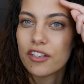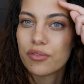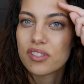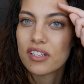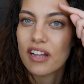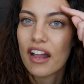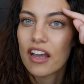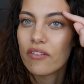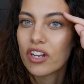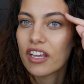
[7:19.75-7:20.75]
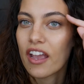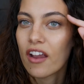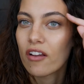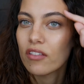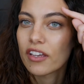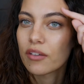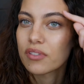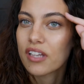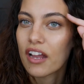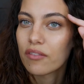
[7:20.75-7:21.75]
It used to not have any hair, like it
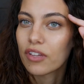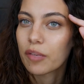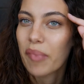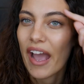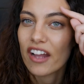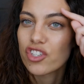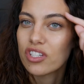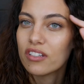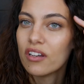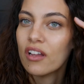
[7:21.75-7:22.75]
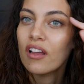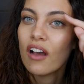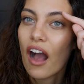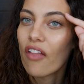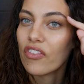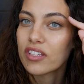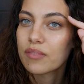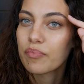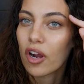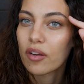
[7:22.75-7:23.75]
was kind of like patchy on
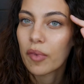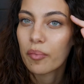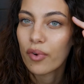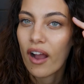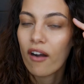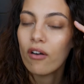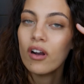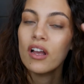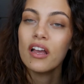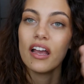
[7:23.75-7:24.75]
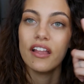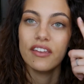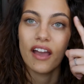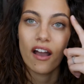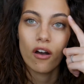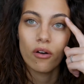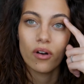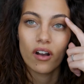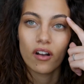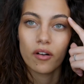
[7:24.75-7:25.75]
this part of my brow and now
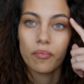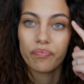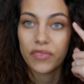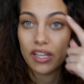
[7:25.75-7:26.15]
um,